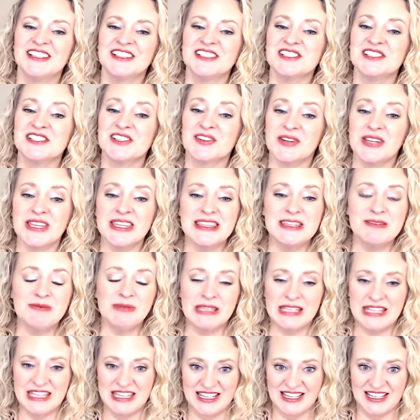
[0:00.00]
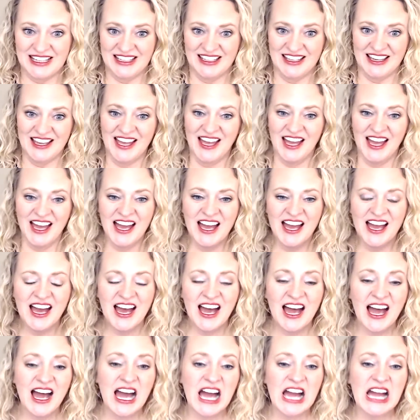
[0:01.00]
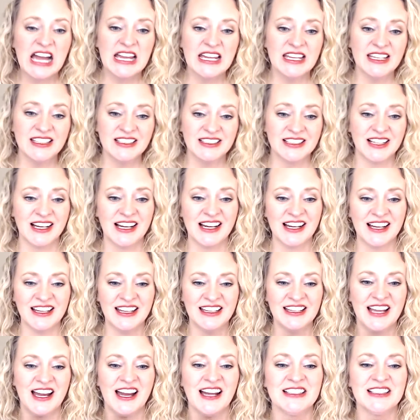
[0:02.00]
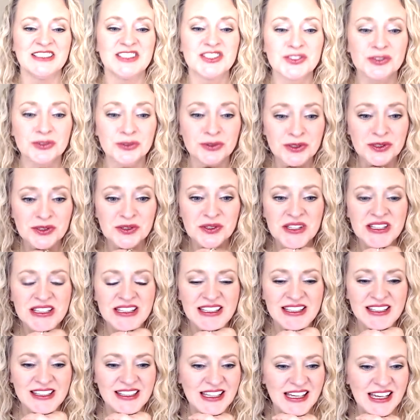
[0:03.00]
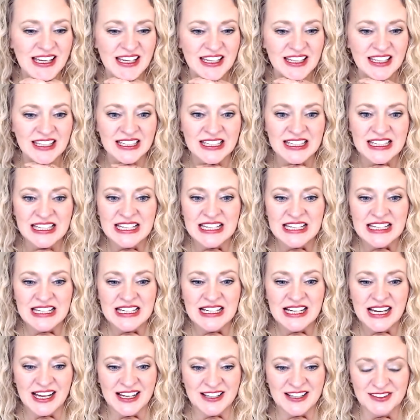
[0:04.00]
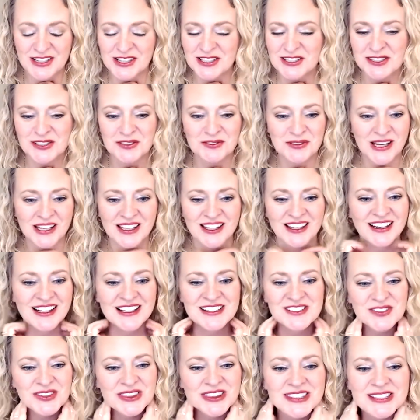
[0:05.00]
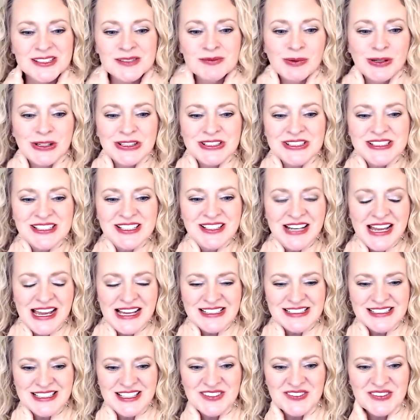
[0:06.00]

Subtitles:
So in the beginning, I truly like, I so recognize with this person asking